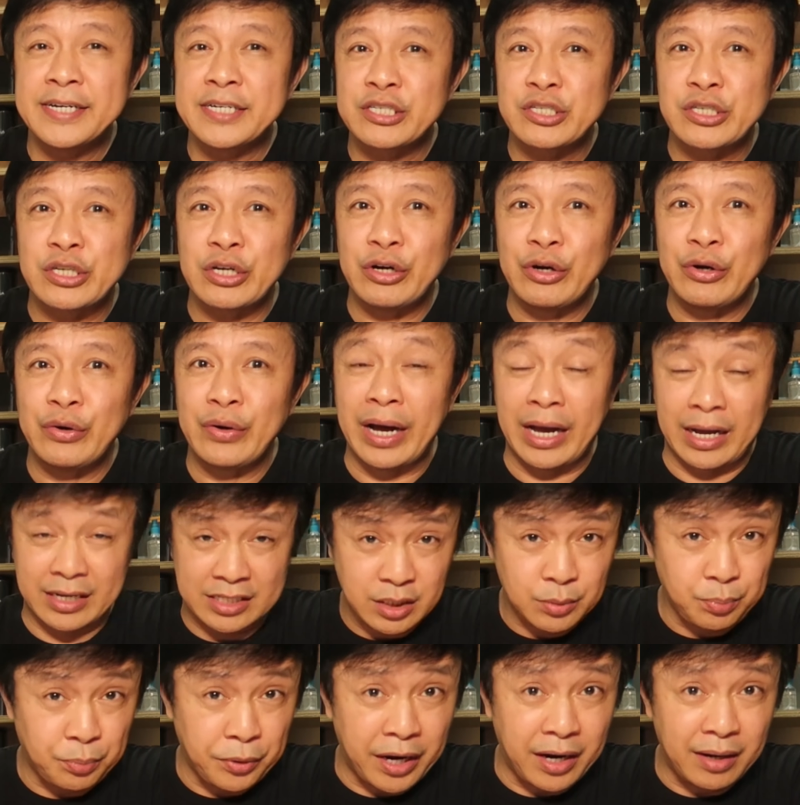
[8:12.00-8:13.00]
So as
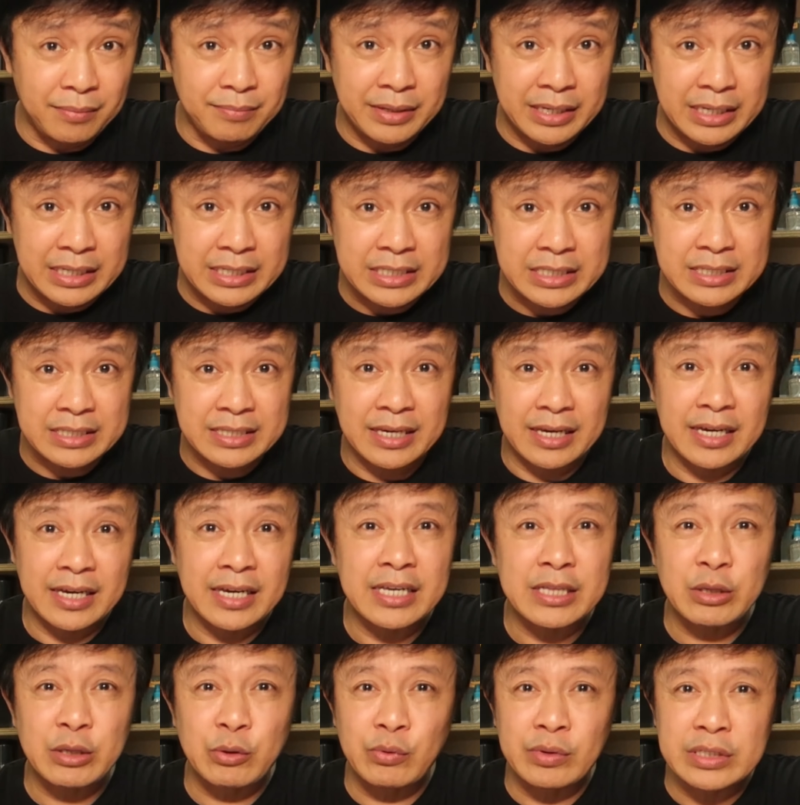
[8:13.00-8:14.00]
promised,
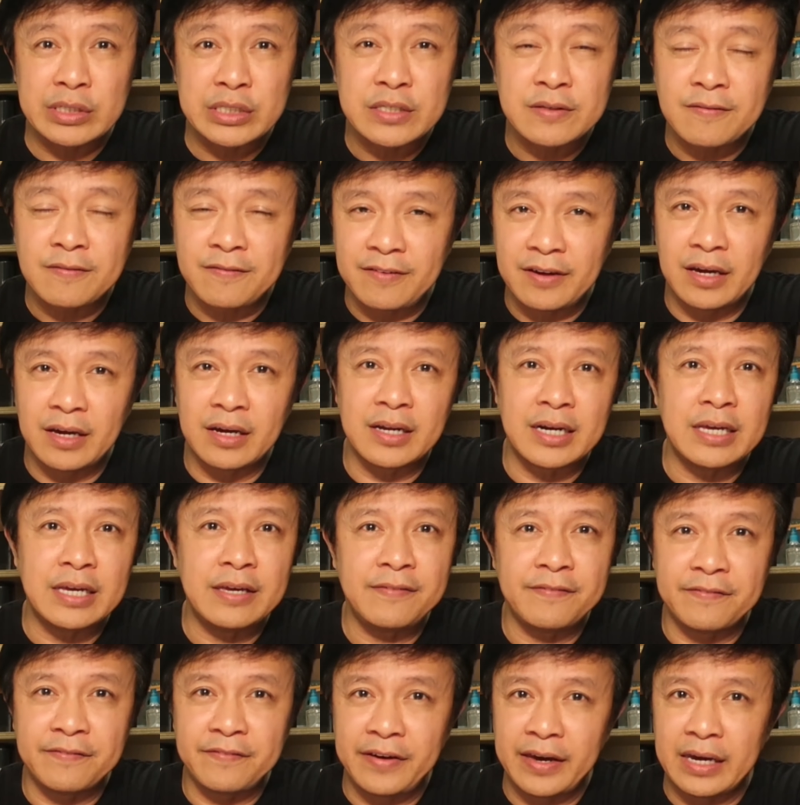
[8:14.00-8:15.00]
it was
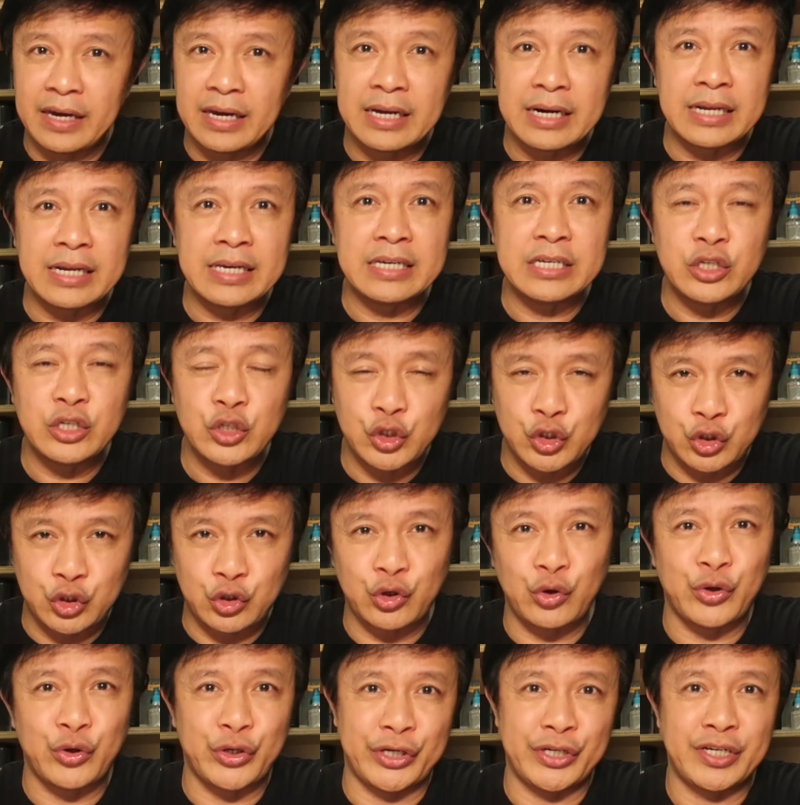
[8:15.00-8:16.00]
very
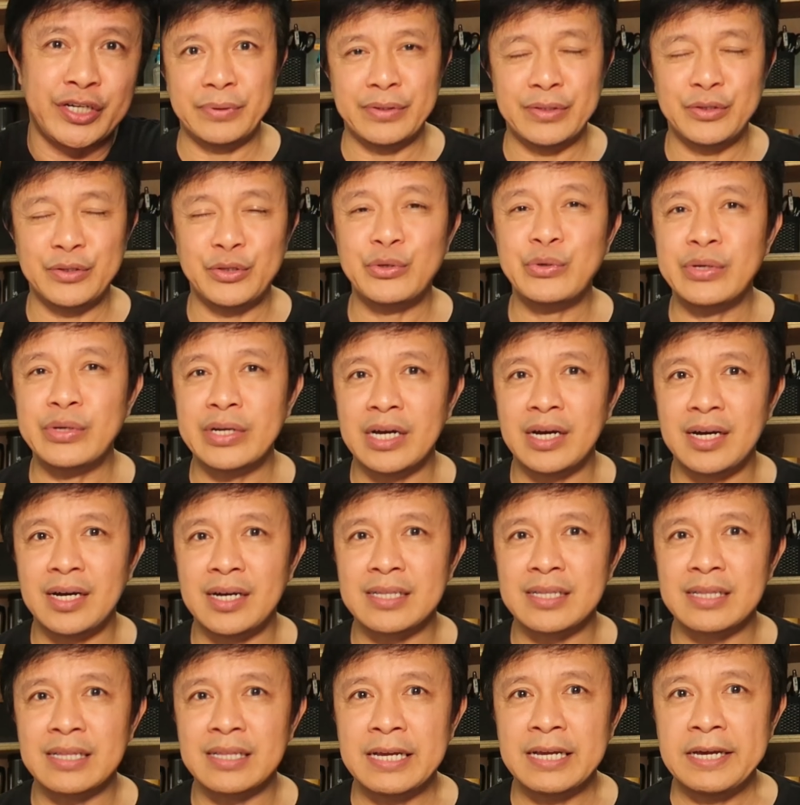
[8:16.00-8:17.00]
short. Do
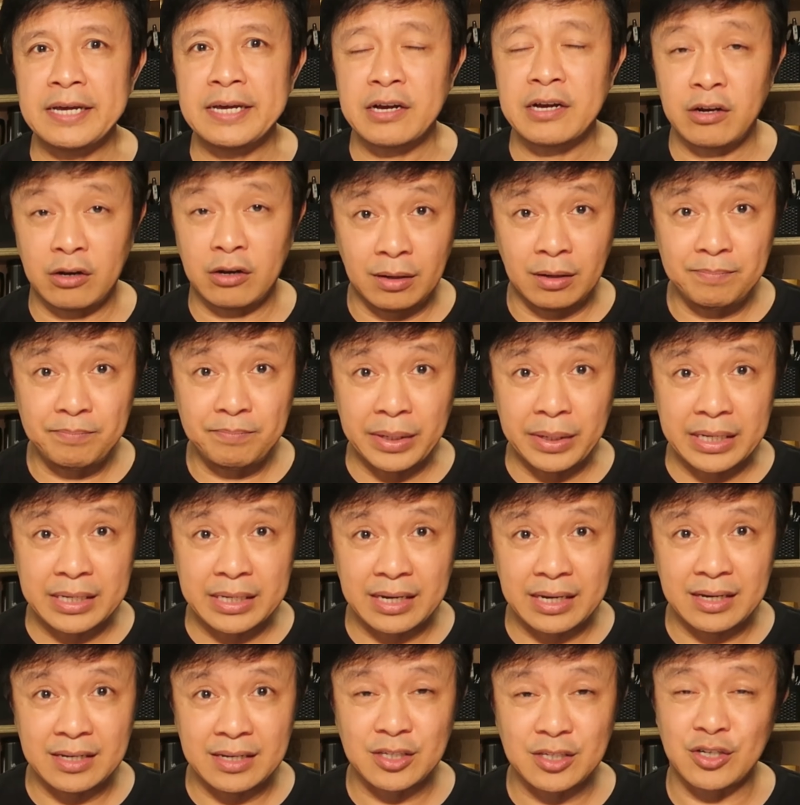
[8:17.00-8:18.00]
not
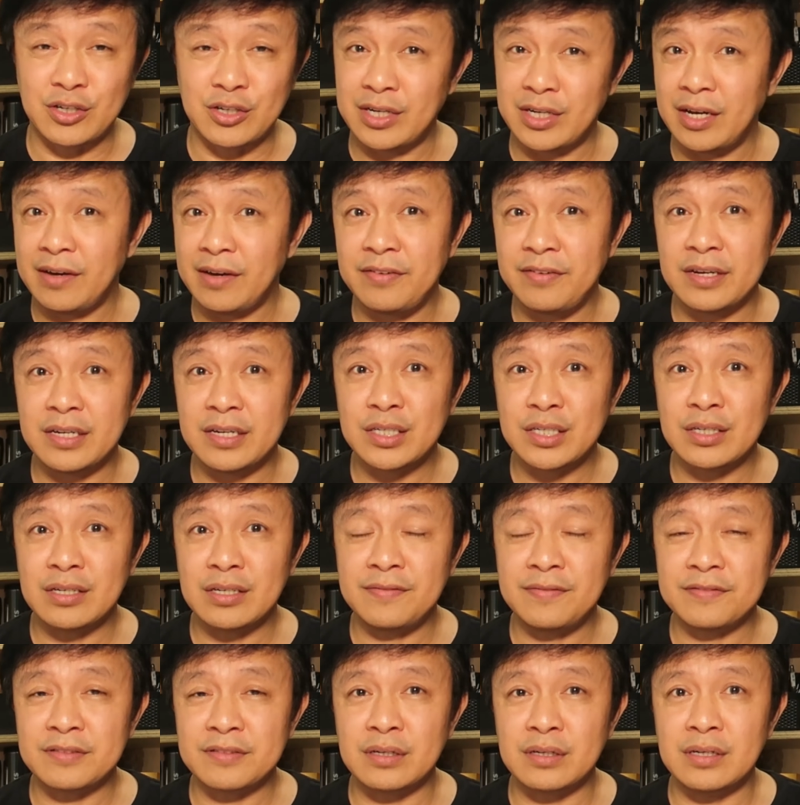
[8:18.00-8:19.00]
complicate your definition
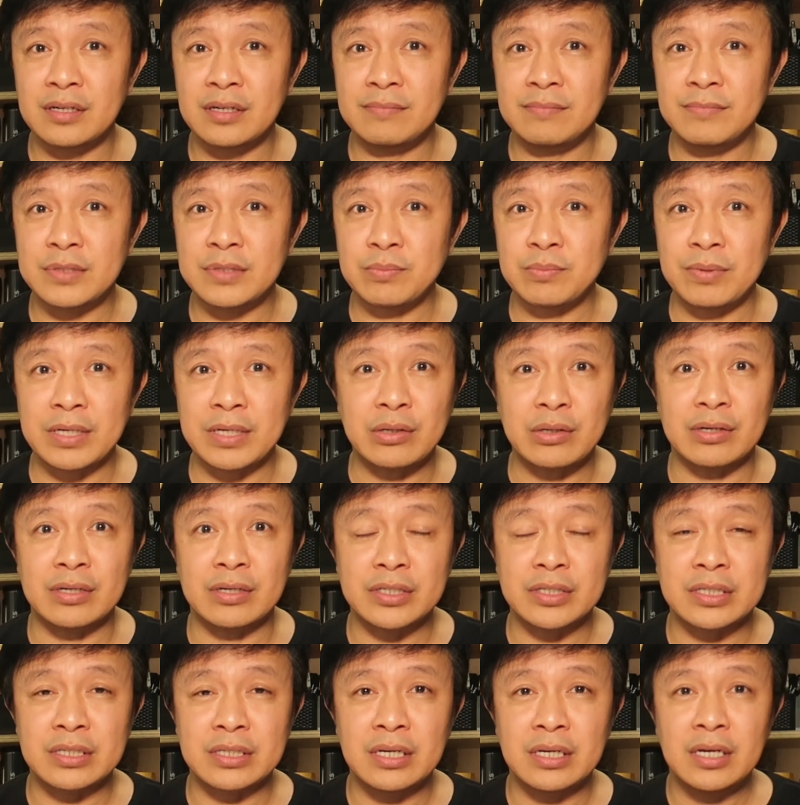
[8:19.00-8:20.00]
of terms,
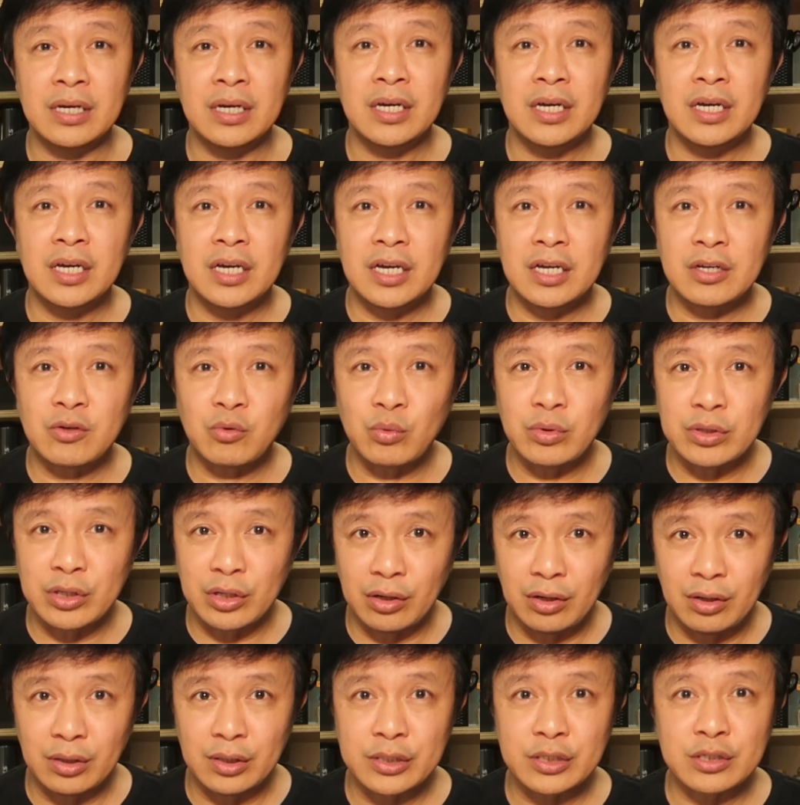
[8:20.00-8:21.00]
because it would
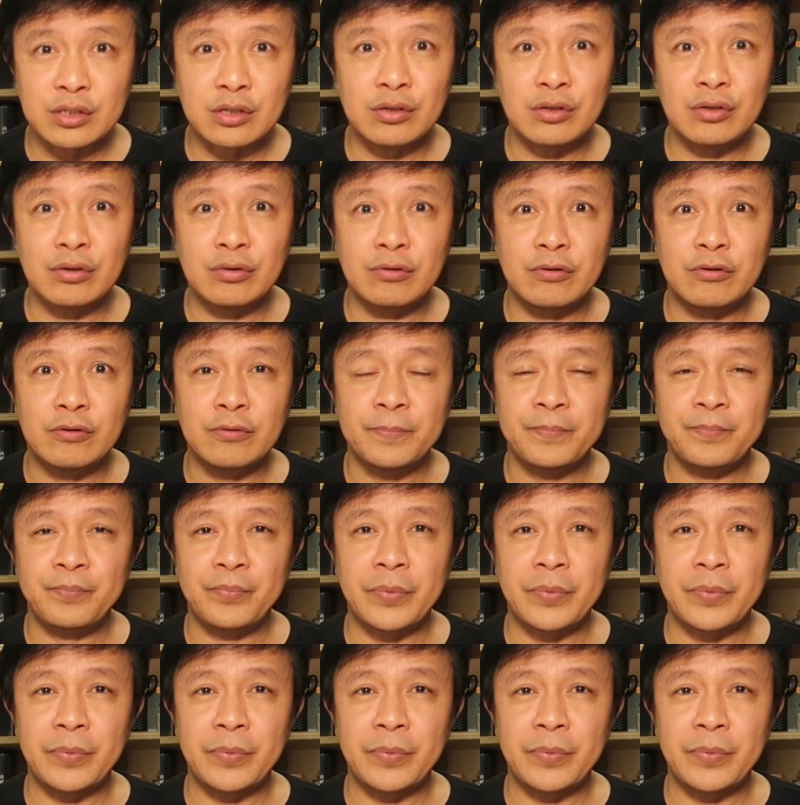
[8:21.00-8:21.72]
also